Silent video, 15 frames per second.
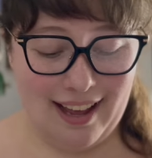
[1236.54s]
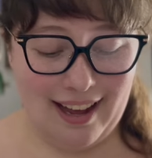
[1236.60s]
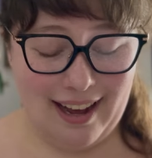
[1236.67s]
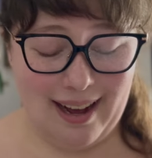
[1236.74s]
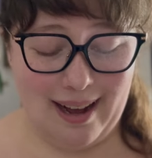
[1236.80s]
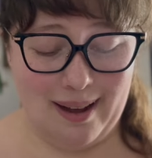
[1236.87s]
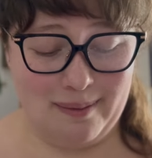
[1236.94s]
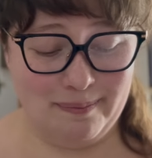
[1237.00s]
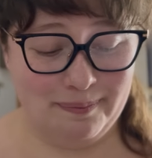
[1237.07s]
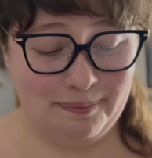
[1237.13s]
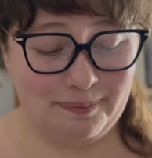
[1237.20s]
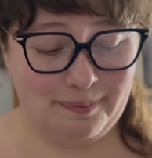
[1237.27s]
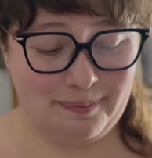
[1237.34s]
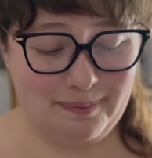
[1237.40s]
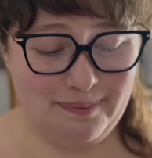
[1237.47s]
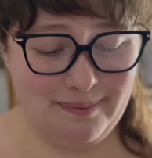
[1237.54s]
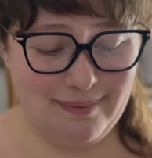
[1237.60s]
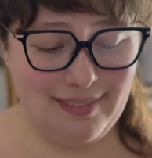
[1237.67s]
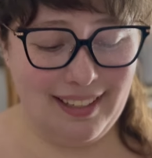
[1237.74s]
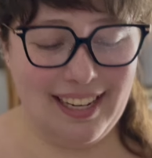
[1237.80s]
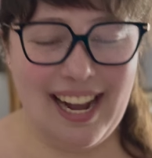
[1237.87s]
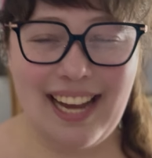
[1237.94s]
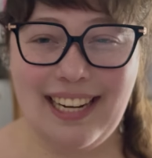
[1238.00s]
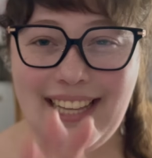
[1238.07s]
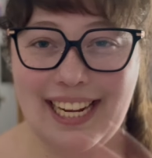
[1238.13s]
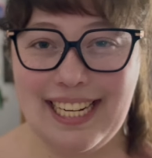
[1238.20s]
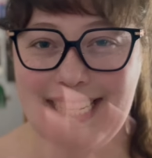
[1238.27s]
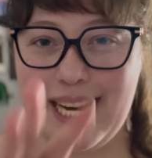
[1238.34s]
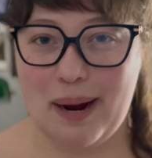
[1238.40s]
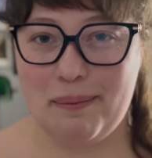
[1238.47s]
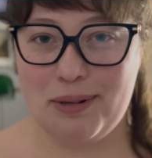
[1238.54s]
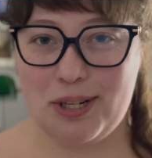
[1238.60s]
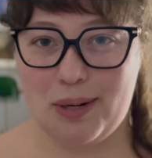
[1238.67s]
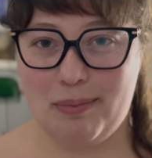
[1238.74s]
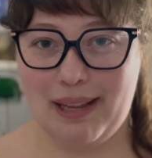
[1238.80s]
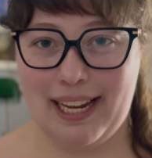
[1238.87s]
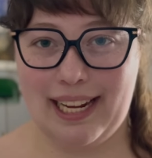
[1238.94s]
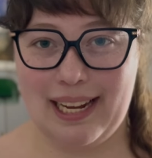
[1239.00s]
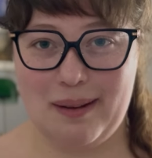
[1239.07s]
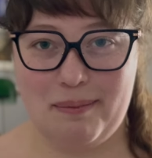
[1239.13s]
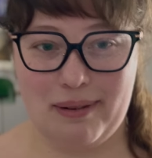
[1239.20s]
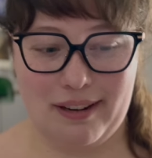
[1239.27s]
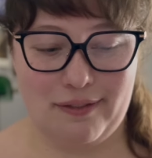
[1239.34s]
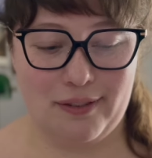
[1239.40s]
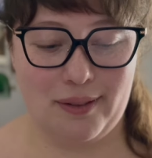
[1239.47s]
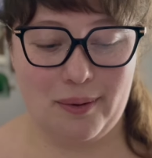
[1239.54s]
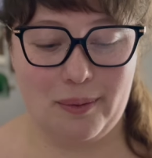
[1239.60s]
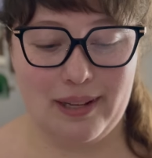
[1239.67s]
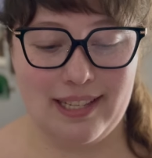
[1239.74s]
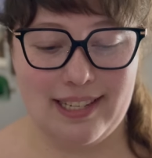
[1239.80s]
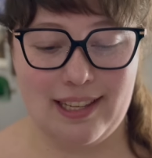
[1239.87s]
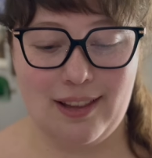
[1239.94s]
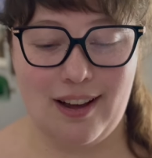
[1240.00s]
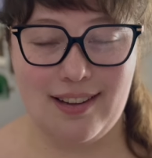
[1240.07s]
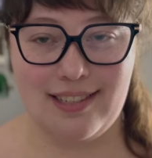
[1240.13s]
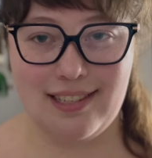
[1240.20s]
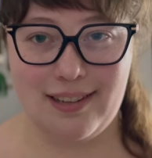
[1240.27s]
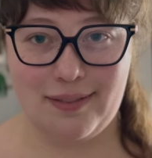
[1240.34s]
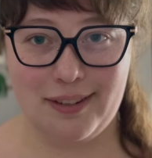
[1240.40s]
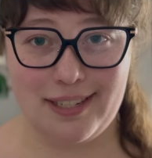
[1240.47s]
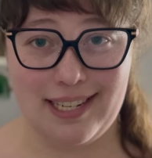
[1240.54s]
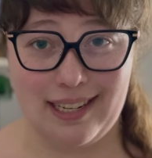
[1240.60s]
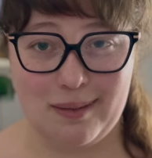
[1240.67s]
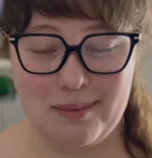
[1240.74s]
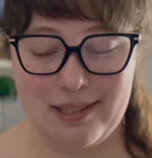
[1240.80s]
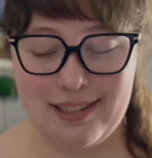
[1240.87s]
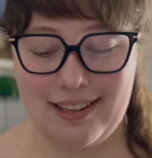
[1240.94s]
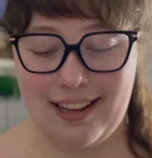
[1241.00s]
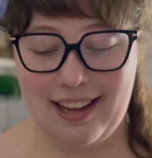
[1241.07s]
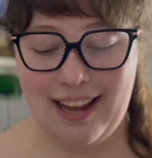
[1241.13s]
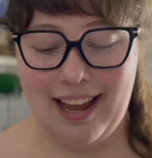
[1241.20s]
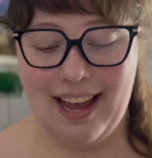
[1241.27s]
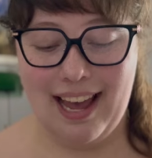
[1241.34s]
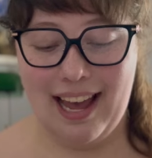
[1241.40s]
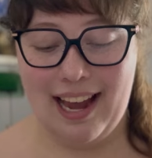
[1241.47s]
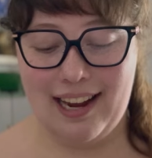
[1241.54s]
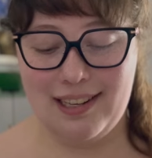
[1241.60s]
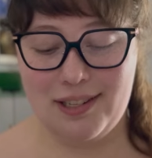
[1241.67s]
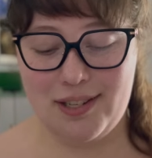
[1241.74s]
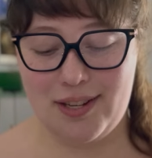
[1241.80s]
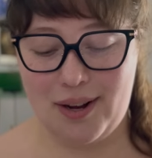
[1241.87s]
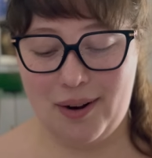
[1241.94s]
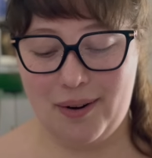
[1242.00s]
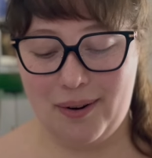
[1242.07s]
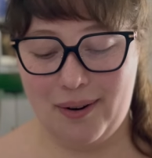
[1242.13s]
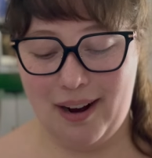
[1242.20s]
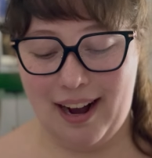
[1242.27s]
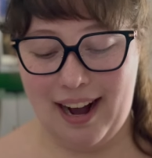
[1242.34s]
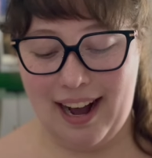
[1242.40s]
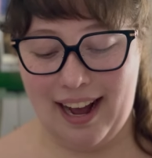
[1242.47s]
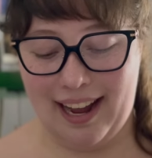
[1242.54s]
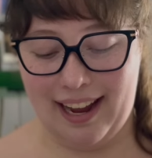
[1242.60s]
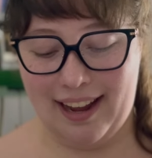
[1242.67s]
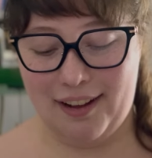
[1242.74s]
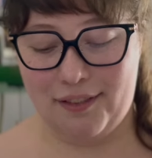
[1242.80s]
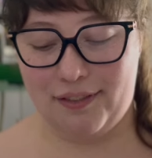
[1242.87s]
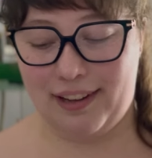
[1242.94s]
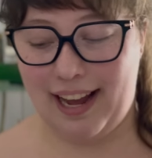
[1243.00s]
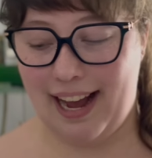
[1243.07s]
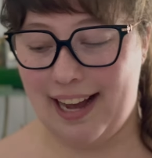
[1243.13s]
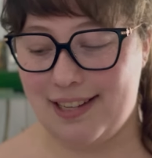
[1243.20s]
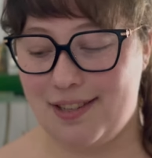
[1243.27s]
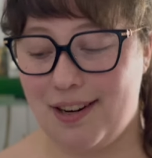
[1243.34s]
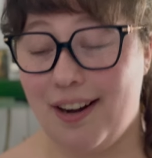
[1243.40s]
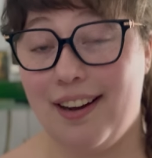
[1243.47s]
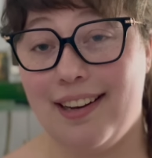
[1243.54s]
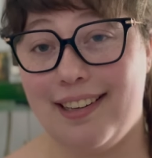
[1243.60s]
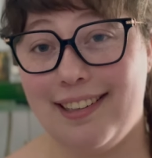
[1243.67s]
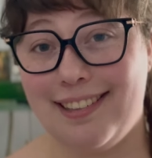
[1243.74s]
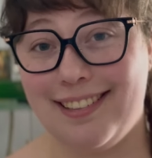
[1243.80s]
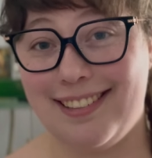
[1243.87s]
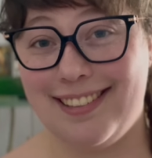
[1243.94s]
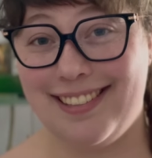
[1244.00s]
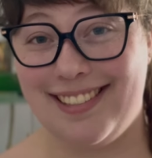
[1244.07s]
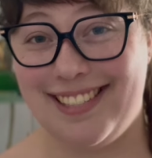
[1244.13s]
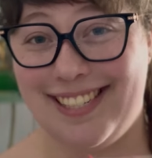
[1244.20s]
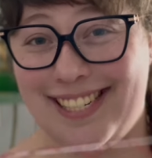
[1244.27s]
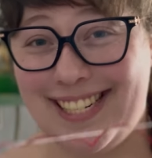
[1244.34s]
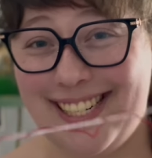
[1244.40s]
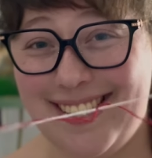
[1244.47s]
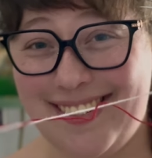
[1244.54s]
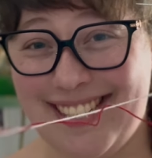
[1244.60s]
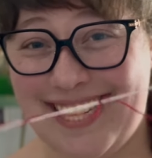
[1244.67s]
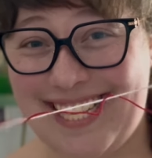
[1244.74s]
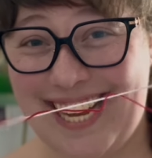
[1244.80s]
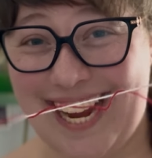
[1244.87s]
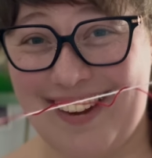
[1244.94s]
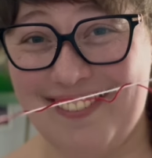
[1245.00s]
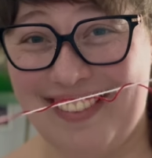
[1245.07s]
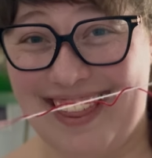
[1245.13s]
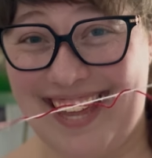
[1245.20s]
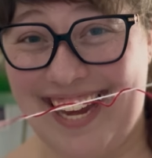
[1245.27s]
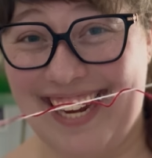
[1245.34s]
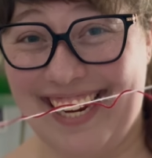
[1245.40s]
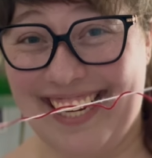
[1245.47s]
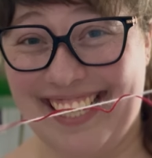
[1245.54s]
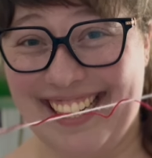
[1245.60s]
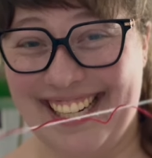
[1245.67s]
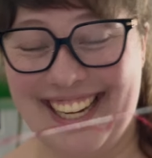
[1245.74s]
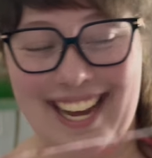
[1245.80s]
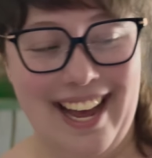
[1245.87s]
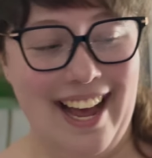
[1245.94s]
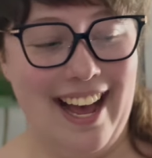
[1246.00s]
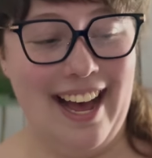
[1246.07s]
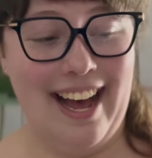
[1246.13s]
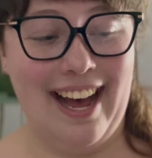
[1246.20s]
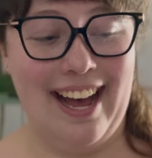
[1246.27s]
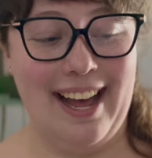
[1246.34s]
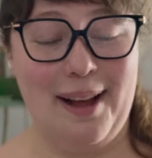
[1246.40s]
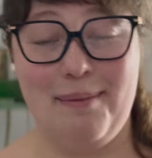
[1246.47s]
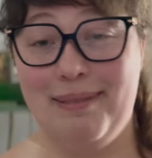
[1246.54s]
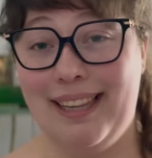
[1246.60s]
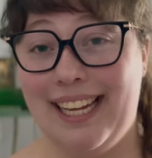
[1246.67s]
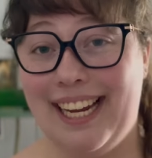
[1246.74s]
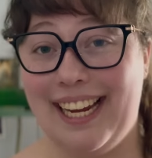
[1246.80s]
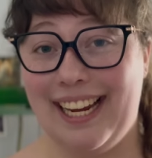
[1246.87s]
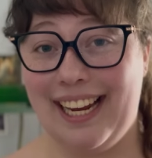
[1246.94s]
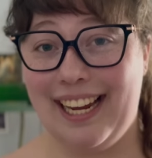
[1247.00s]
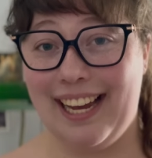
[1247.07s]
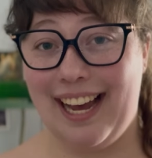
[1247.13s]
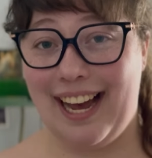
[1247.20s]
Kind of like a temperature blanket, but for the wins and losses of her teams. And so I have cast on to do the same thing. Emily,